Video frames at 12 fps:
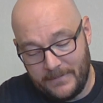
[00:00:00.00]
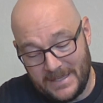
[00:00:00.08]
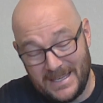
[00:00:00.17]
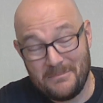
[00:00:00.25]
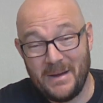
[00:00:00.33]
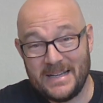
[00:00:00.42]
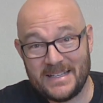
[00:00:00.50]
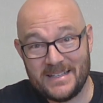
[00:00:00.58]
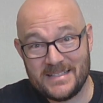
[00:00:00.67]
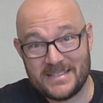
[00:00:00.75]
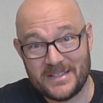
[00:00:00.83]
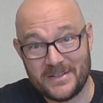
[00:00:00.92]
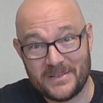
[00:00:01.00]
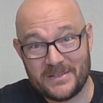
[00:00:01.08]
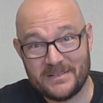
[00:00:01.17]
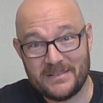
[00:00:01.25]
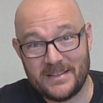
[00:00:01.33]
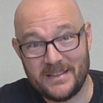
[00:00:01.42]
you might
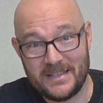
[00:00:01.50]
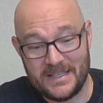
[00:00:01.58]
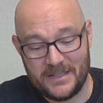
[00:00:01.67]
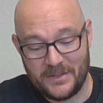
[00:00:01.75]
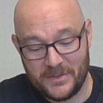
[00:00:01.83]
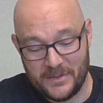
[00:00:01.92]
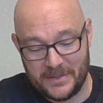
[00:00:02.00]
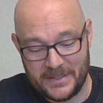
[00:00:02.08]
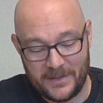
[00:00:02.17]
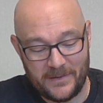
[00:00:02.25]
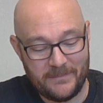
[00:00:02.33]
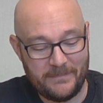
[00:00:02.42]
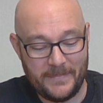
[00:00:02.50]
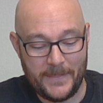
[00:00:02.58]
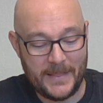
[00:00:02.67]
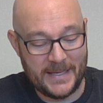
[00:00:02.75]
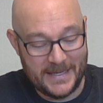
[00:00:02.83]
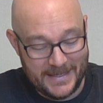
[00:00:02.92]
consider the Gungnir.
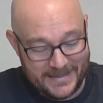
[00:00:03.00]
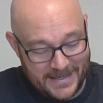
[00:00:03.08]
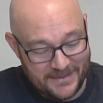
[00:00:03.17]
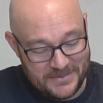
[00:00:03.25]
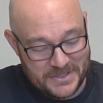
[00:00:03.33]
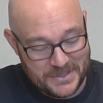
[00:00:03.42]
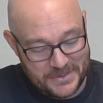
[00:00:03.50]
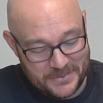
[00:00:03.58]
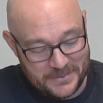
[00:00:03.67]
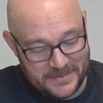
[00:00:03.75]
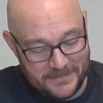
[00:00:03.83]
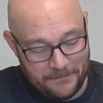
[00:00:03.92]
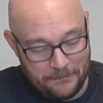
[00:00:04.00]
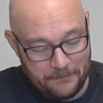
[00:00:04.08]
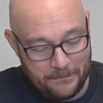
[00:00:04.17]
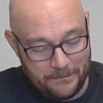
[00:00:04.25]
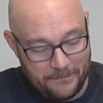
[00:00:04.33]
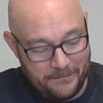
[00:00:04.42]
It gives you
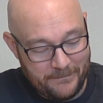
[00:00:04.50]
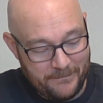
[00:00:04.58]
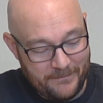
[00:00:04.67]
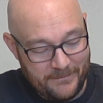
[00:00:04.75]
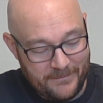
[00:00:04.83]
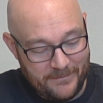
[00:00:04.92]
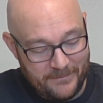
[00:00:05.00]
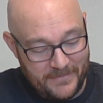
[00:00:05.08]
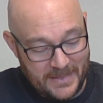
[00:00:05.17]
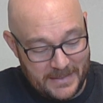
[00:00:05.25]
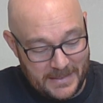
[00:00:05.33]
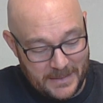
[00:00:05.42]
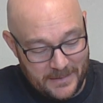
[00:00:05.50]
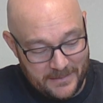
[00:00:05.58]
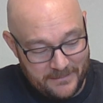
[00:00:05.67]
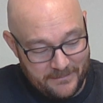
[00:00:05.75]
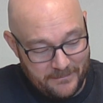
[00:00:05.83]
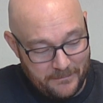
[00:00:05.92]
the
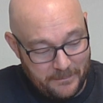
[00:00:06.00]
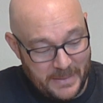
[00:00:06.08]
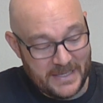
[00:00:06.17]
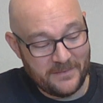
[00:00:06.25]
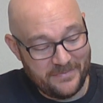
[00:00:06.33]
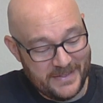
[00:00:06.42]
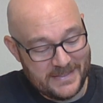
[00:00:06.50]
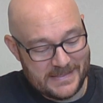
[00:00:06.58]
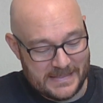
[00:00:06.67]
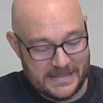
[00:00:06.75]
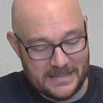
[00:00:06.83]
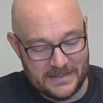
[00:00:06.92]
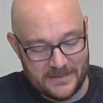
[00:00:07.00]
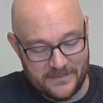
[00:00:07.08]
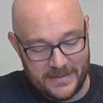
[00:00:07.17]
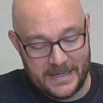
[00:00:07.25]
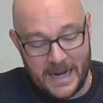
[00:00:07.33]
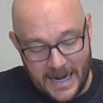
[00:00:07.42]
benefits of
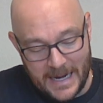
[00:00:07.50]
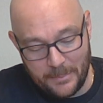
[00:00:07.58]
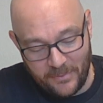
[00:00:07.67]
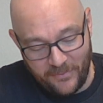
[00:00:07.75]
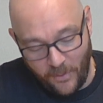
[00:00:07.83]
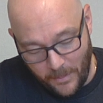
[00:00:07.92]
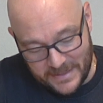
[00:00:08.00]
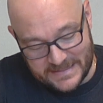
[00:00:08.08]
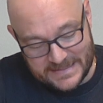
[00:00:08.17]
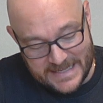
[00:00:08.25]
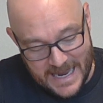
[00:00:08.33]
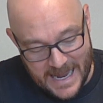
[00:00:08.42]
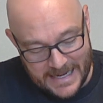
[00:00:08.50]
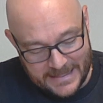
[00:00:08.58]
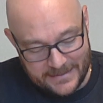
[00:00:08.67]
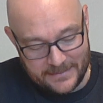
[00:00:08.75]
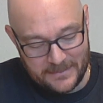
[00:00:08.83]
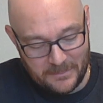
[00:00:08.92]
a high performance DAC,
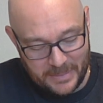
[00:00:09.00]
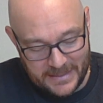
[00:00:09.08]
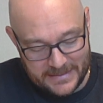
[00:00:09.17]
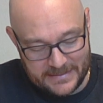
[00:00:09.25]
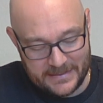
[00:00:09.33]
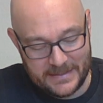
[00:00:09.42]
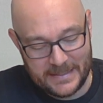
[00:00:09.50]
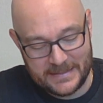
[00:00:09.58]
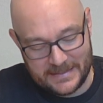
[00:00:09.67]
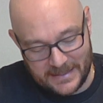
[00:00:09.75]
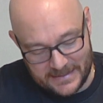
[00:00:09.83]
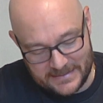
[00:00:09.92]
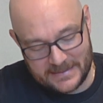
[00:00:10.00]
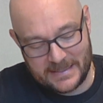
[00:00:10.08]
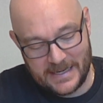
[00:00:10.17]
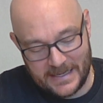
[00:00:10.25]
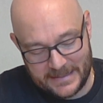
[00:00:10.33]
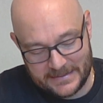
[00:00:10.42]
but it does
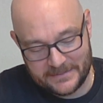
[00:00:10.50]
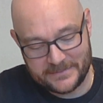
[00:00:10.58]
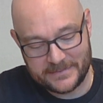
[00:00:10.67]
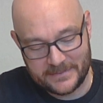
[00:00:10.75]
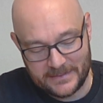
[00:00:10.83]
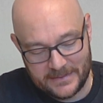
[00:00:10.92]
kind of